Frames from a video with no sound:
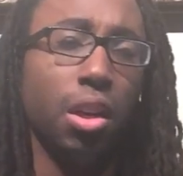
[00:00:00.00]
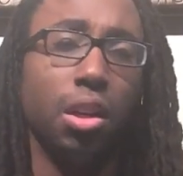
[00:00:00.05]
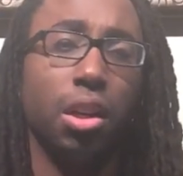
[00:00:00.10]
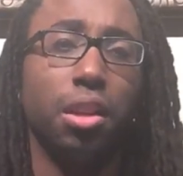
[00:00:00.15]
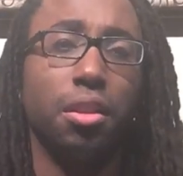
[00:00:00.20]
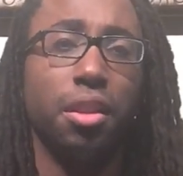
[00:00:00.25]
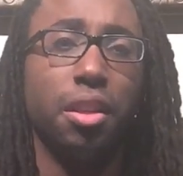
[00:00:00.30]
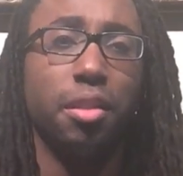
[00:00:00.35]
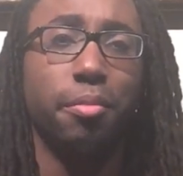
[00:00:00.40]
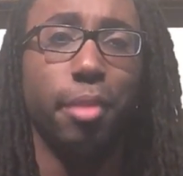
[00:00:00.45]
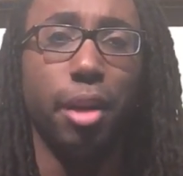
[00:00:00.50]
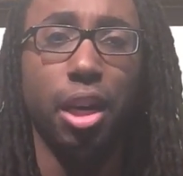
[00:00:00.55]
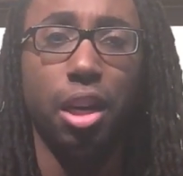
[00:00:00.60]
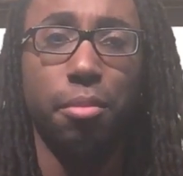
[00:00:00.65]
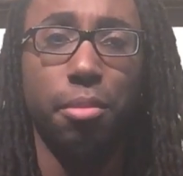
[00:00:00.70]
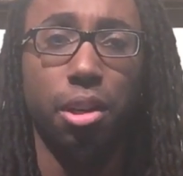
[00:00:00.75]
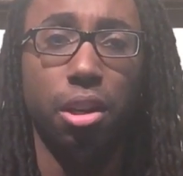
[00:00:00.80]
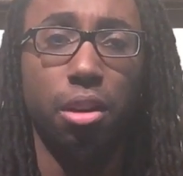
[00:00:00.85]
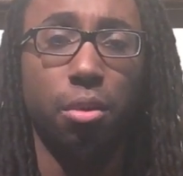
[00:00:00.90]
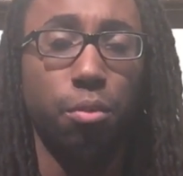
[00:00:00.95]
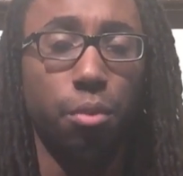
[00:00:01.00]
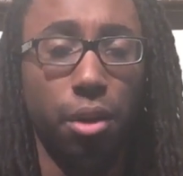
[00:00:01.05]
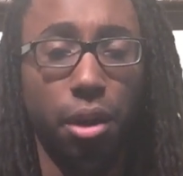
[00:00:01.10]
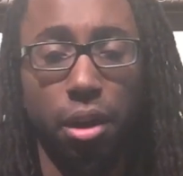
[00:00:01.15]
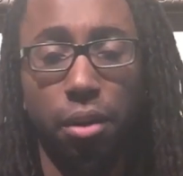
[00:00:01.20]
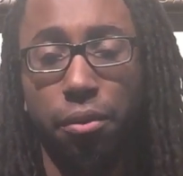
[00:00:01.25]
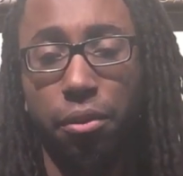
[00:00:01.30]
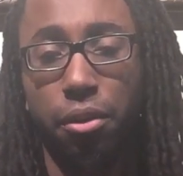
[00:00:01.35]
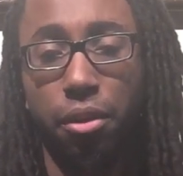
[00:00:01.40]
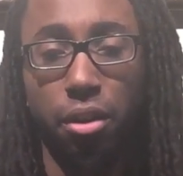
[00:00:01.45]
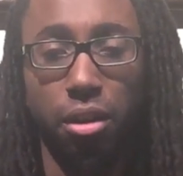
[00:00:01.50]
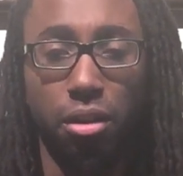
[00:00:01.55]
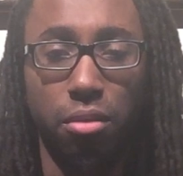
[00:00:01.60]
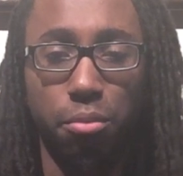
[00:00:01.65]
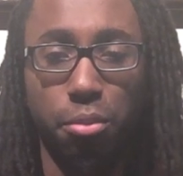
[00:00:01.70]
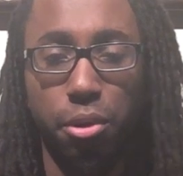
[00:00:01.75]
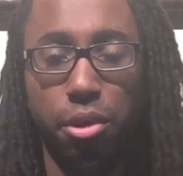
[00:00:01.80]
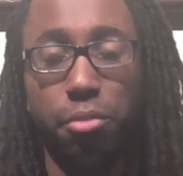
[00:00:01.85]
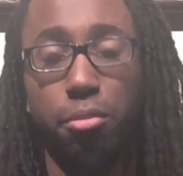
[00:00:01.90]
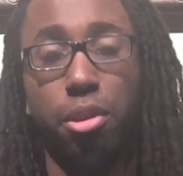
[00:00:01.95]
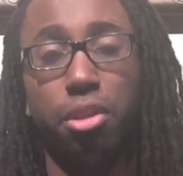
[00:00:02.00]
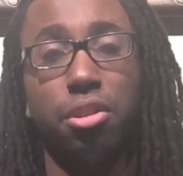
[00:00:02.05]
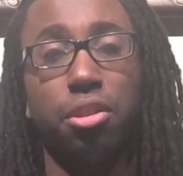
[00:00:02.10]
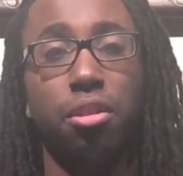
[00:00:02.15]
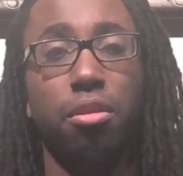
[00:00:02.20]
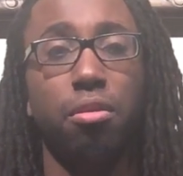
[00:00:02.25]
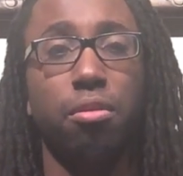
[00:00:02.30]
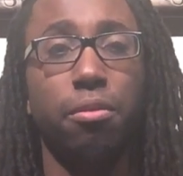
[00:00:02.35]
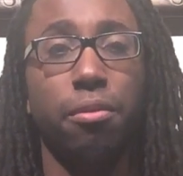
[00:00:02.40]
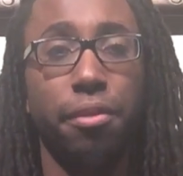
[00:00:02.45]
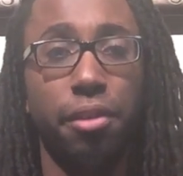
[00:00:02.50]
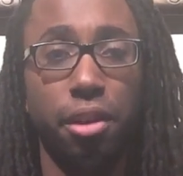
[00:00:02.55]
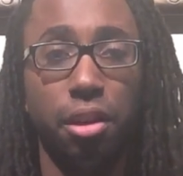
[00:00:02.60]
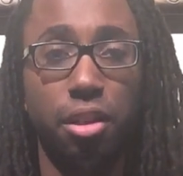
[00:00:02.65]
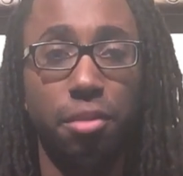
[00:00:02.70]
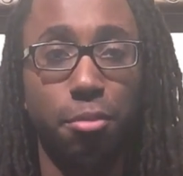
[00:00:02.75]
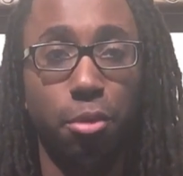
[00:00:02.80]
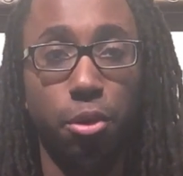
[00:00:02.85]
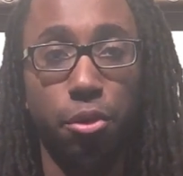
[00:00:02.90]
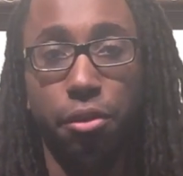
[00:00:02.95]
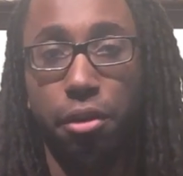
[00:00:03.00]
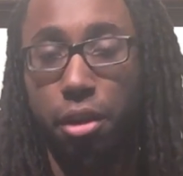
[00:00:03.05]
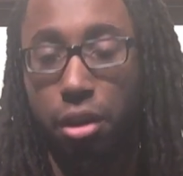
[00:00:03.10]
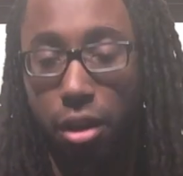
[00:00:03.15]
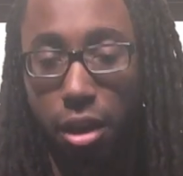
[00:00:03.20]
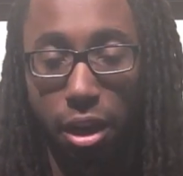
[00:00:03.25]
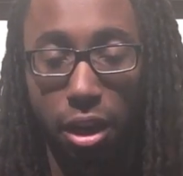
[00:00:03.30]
get this baby and whatever, and it, pretty much their whole thing is boring.